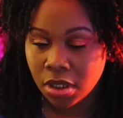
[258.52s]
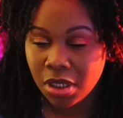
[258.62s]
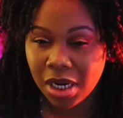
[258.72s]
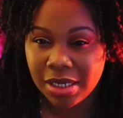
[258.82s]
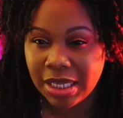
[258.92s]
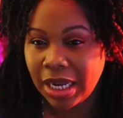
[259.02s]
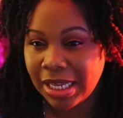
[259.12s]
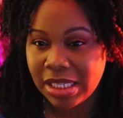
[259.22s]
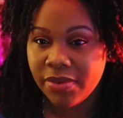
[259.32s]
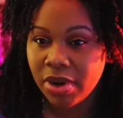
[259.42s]
You know what I'm saying?
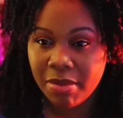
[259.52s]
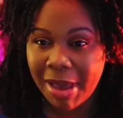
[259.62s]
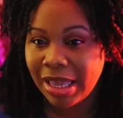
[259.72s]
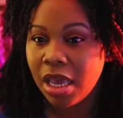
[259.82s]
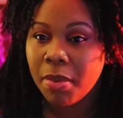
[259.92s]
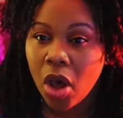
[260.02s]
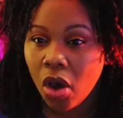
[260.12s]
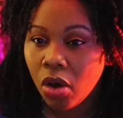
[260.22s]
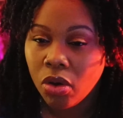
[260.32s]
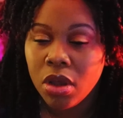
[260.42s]
Like 7 of them I kept
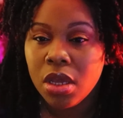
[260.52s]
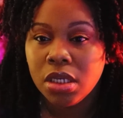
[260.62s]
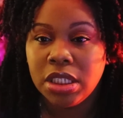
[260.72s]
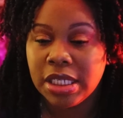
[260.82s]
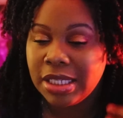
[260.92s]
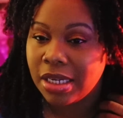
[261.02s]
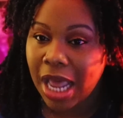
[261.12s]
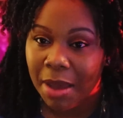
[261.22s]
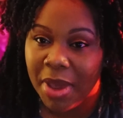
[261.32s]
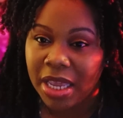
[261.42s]
whole just to
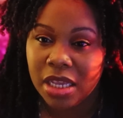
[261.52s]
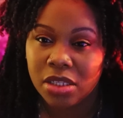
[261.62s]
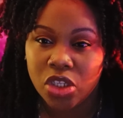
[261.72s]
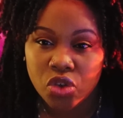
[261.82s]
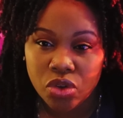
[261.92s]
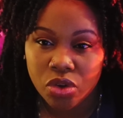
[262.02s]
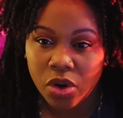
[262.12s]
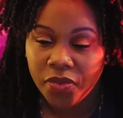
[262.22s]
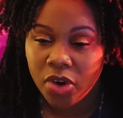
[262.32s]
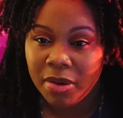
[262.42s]
not make it too
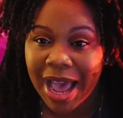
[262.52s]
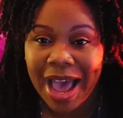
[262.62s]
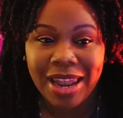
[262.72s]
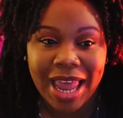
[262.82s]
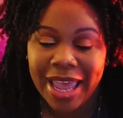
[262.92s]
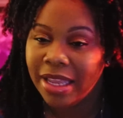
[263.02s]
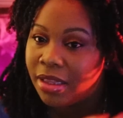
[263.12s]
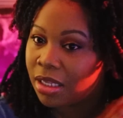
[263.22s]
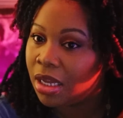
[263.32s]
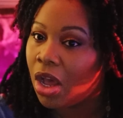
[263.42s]
uniform. I like
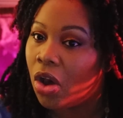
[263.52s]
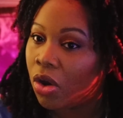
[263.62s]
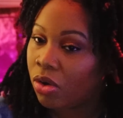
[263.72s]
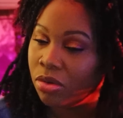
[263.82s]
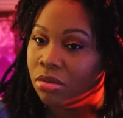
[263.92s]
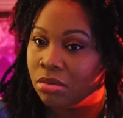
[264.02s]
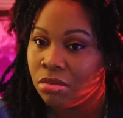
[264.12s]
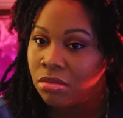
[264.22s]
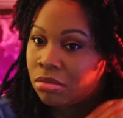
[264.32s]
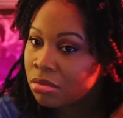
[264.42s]
the whole,
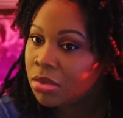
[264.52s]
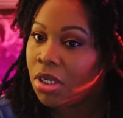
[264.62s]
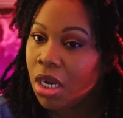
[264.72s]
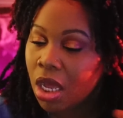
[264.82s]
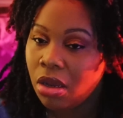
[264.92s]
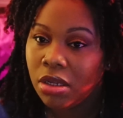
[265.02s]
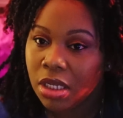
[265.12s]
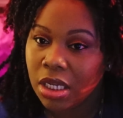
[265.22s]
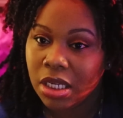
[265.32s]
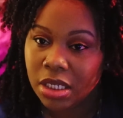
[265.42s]
you know, it
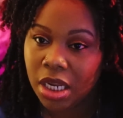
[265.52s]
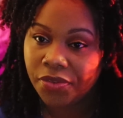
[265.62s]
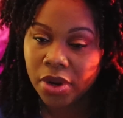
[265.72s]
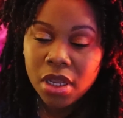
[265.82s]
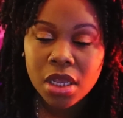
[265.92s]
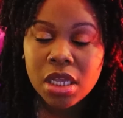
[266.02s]
look a little different.